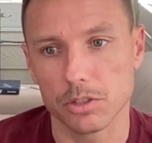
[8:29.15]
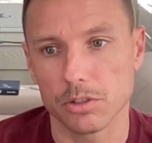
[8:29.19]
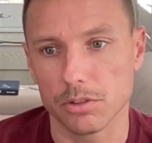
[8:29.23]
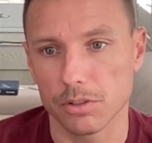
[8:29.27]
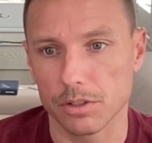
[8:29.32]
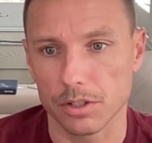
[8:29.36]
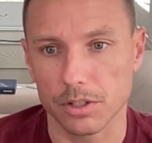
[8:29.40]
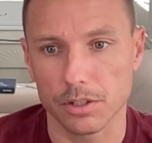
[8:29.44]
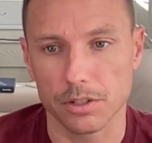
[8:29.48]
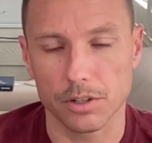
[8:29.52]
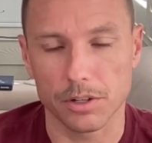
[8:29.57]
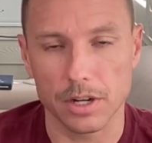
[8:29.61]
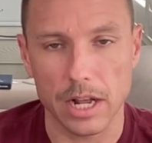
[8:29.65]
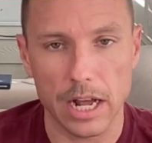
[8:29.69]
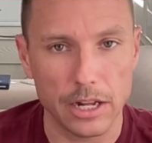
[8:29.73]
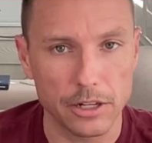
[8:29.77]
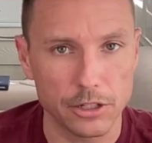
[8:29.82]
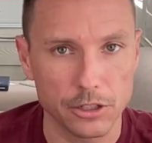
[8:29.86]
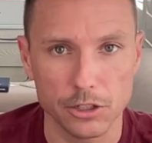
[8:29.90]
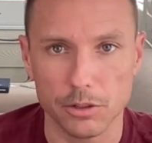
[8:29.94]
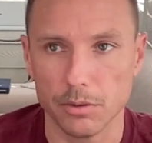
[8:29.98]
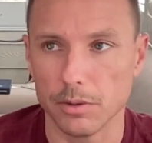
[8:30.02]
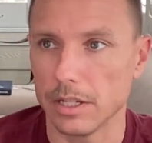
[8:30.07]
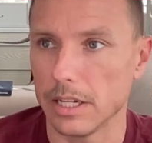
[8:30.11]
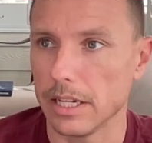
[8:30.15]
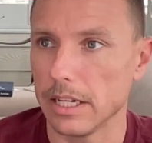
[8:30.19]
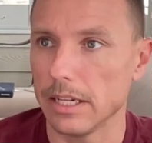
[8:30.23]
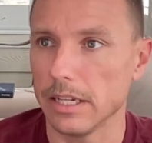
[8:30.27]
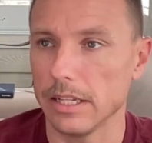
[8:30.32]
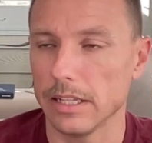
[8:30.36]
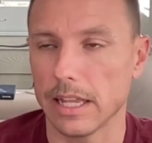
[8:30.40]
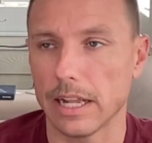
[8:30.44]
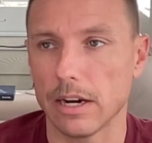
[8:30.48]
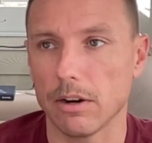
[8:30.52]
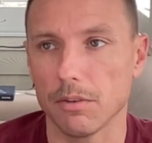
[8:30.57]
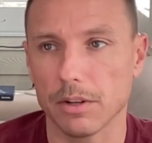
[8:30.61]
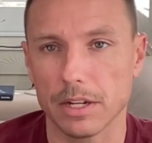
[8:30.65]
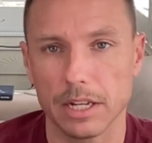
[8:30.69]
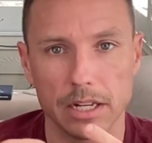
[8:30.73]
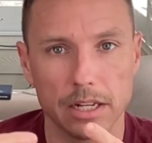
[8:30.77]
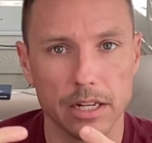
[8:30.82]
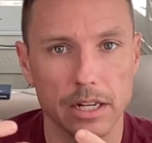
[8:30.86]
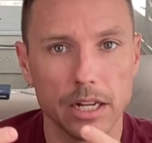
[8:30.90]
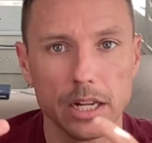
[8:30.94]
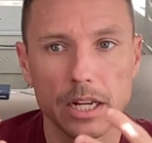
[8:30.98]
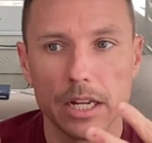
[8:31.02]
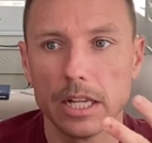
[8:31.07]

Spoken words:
or they're not doing it, and they don't get,